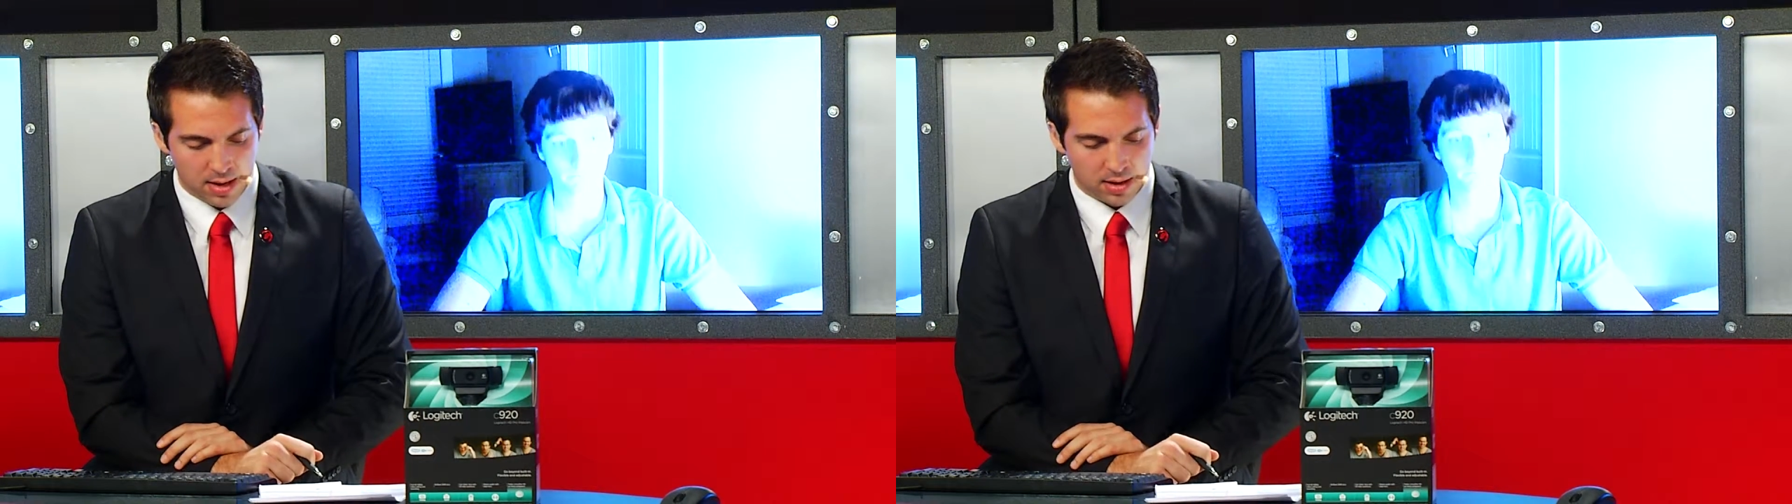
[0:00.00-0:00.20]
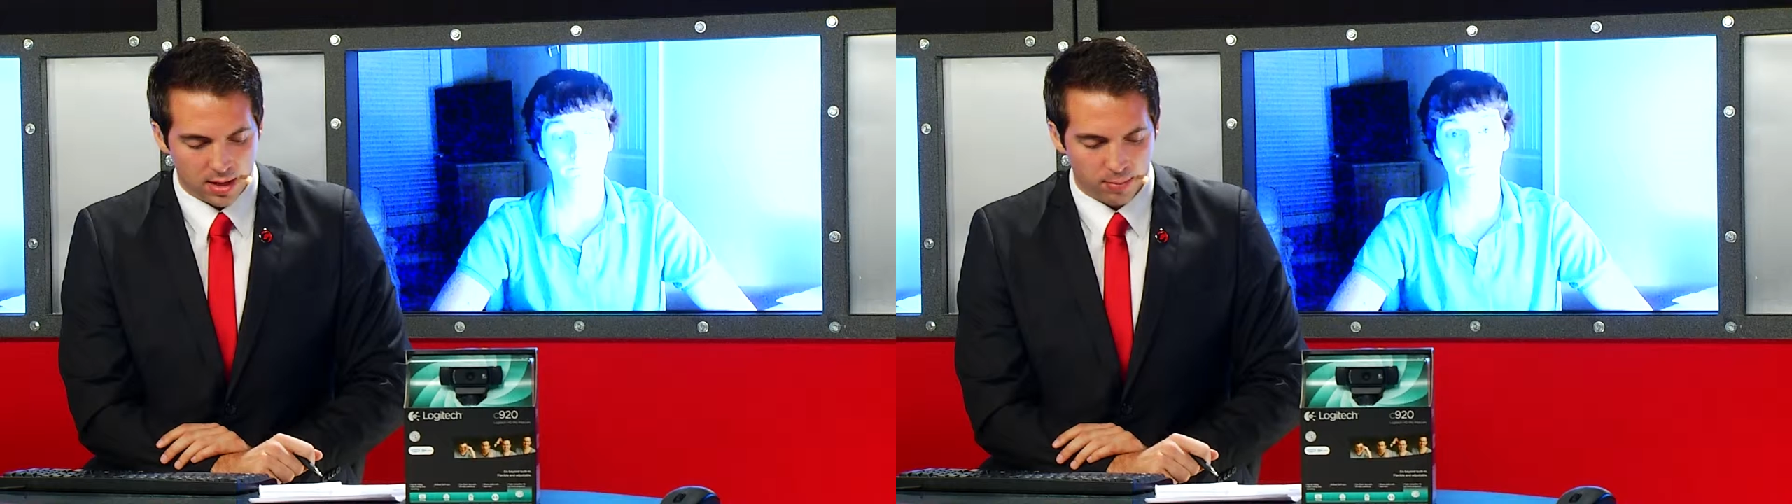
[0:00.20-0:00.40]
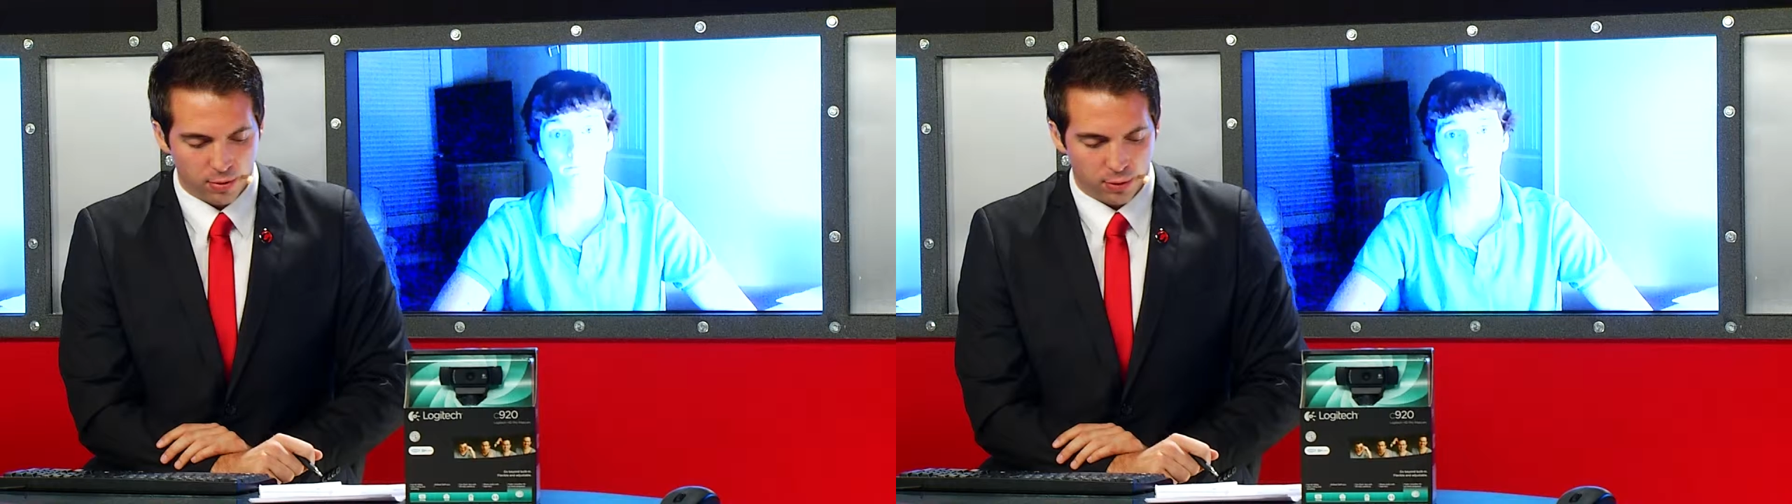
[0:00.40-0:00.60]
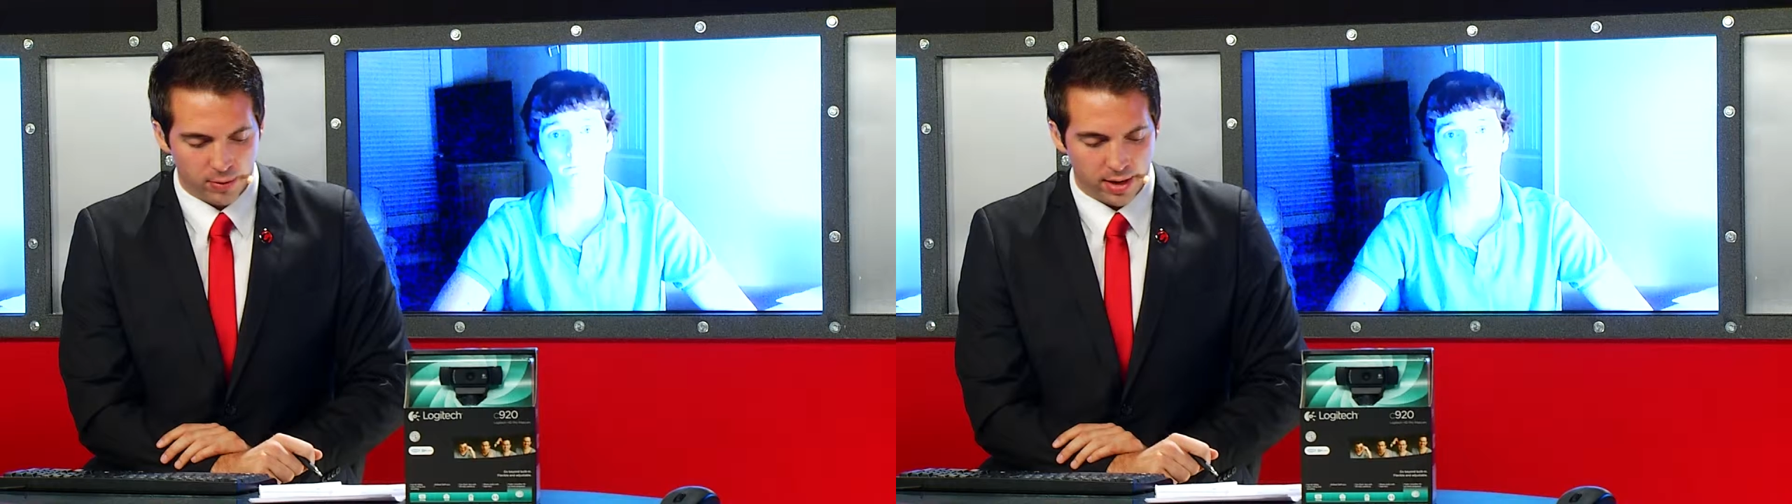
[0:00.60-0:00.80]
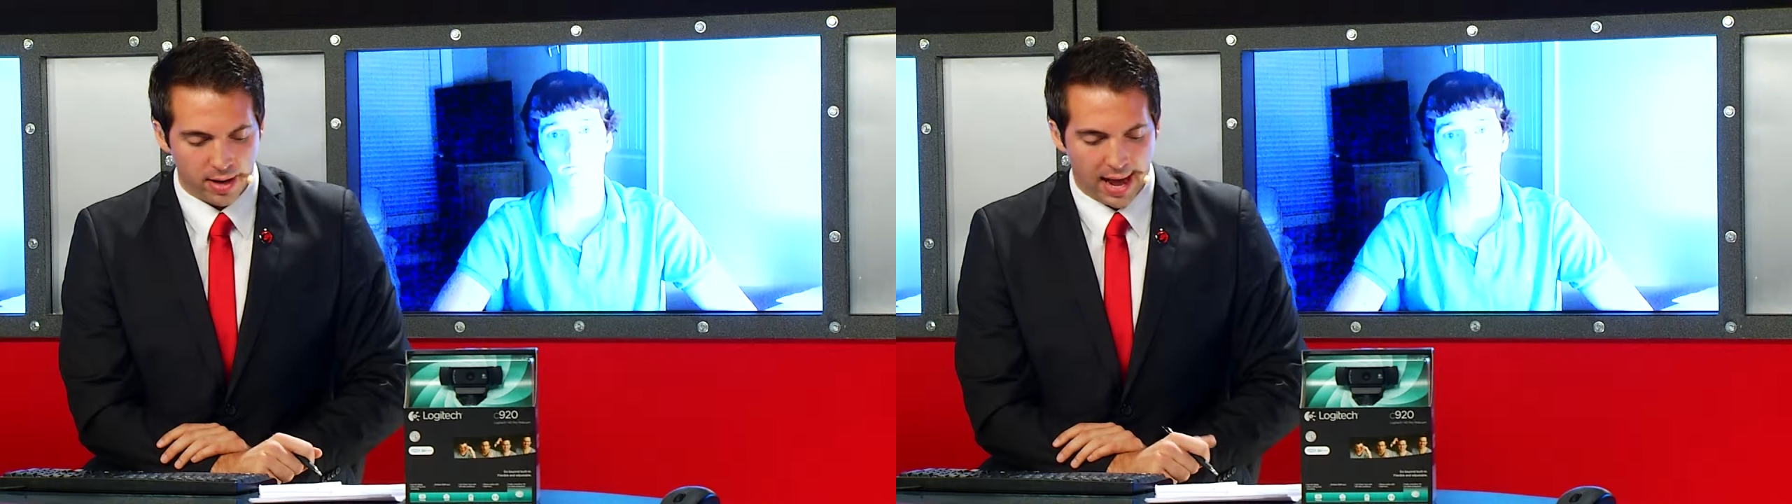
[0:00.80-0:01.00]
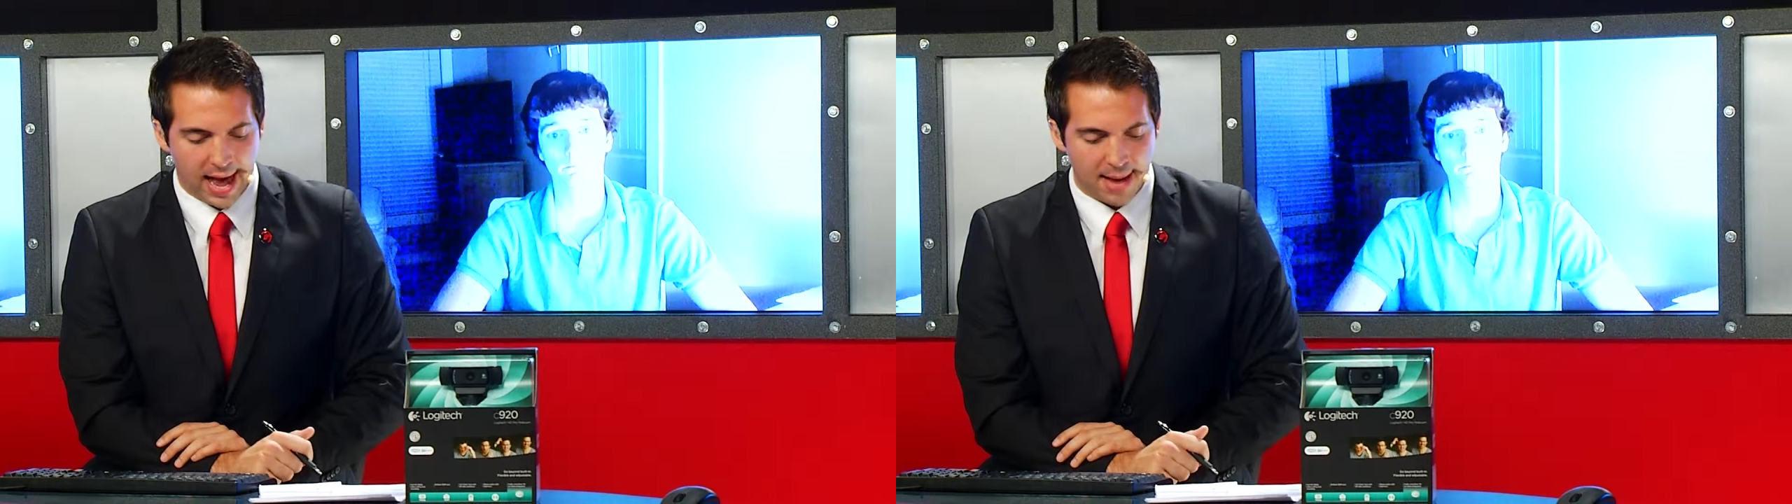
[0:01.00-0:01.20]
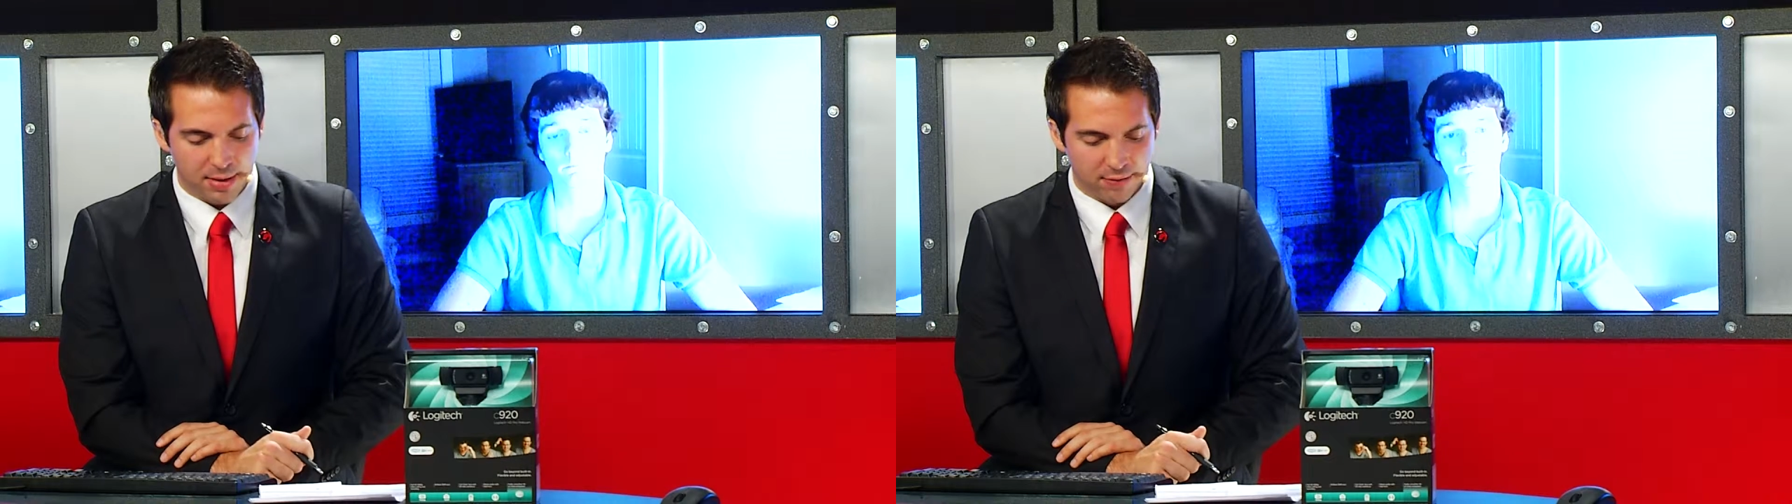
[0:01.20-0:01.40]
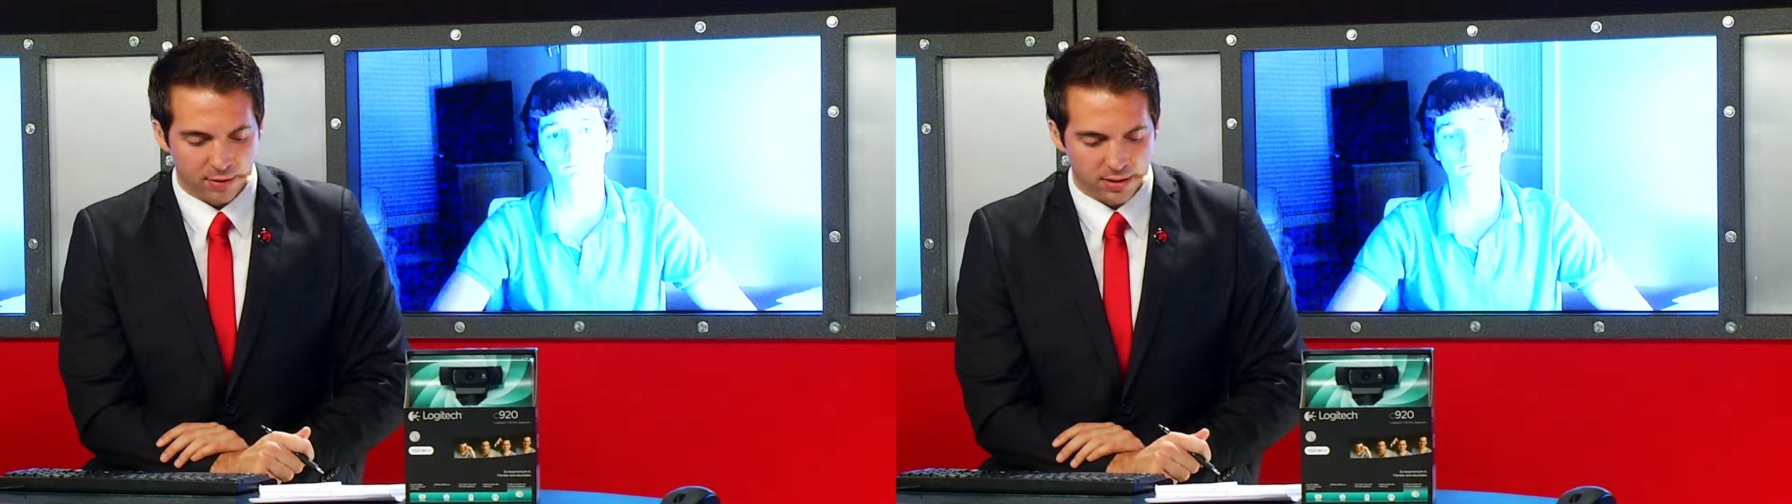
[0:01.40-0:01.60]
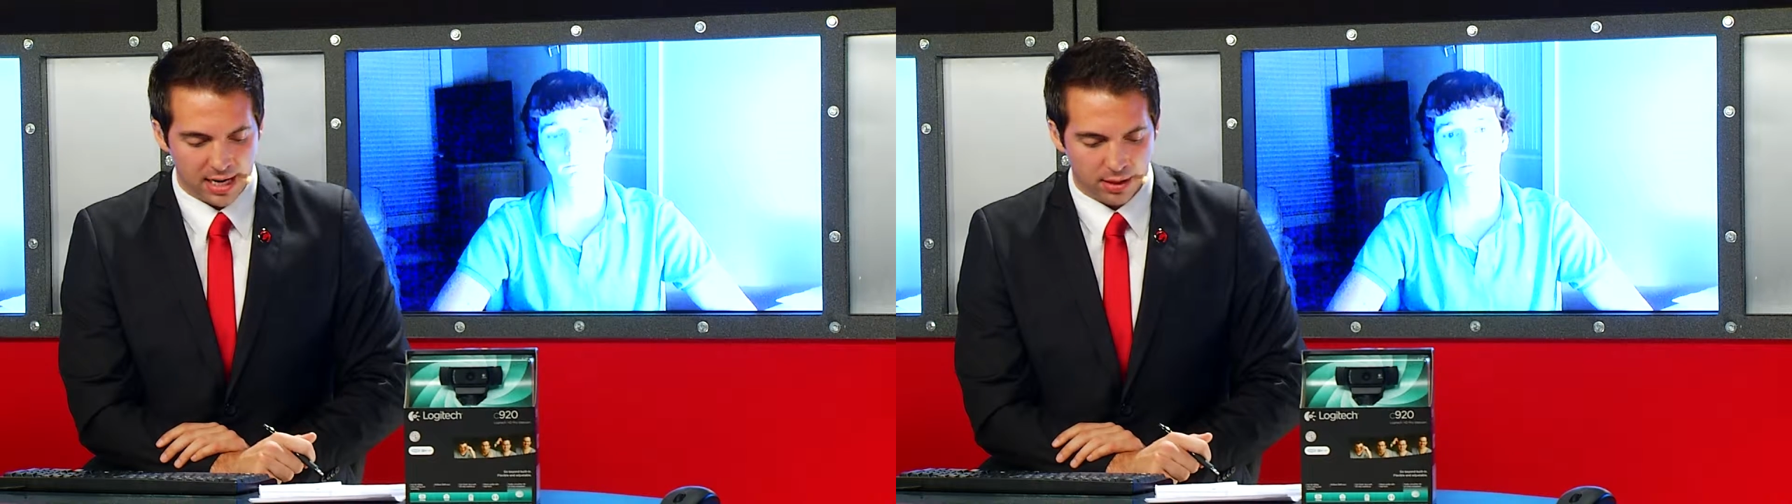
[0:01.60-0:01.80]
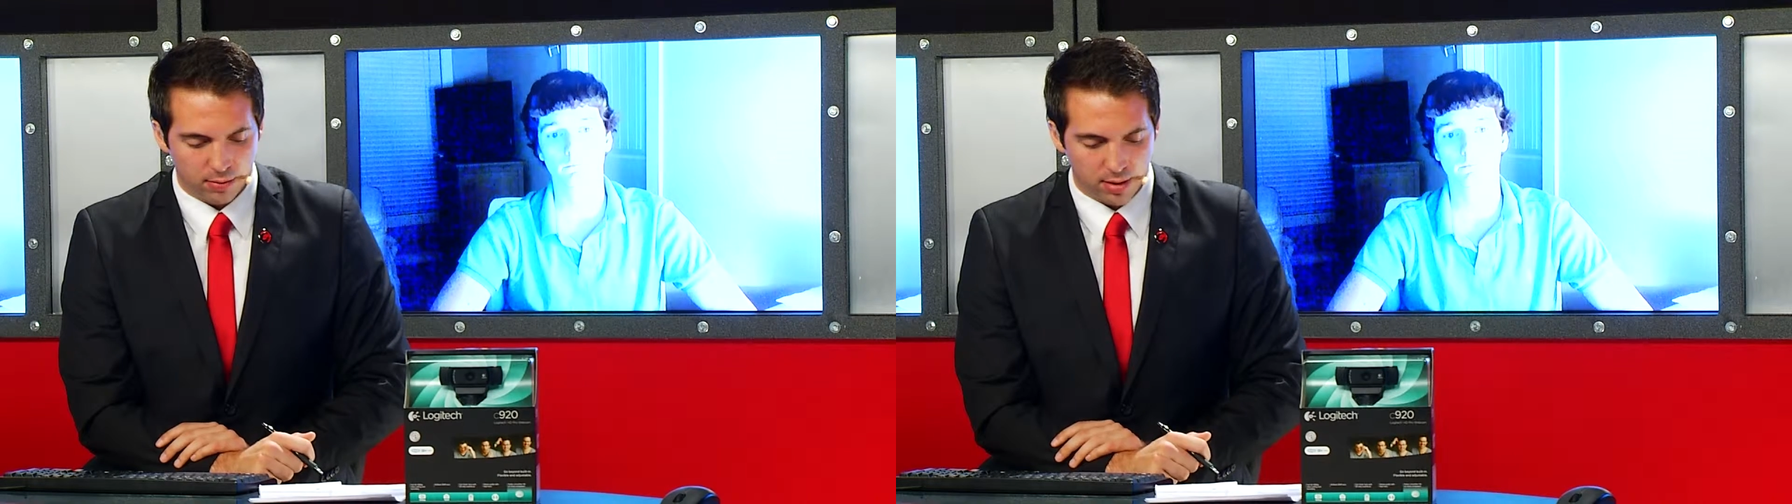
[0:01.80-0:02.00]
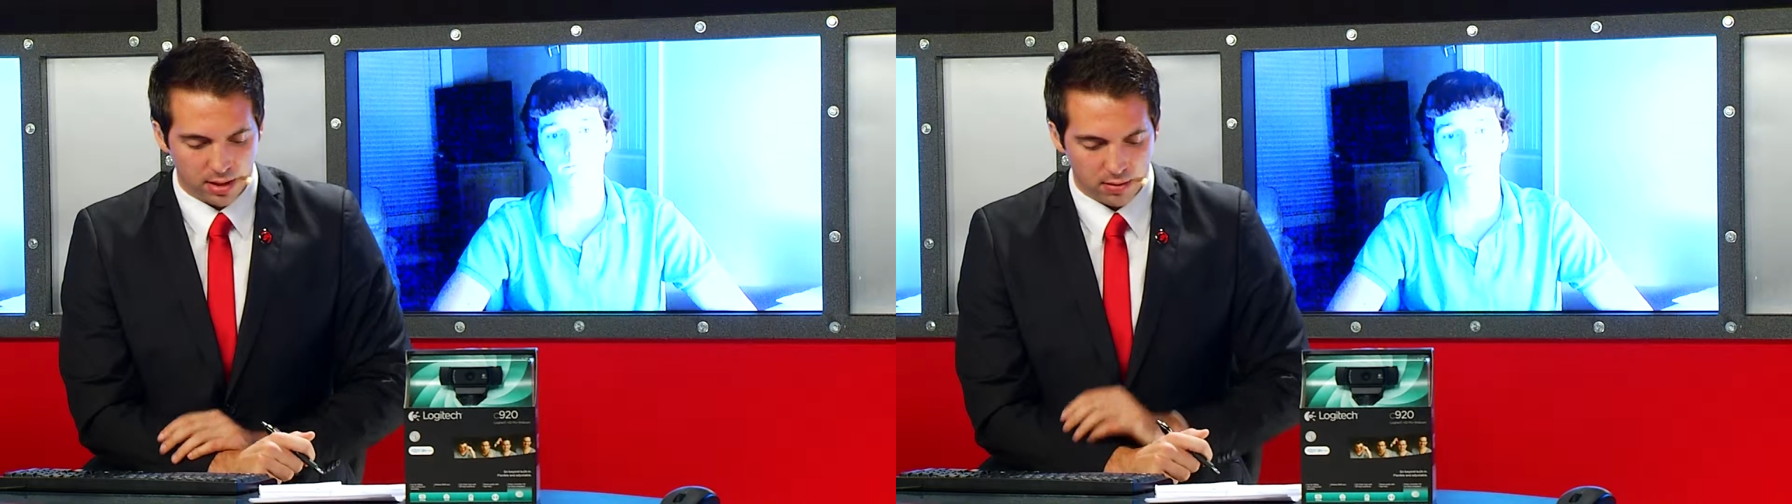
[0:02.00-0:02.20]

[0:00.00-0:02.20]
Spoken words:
number 3 on Abbey for day 3.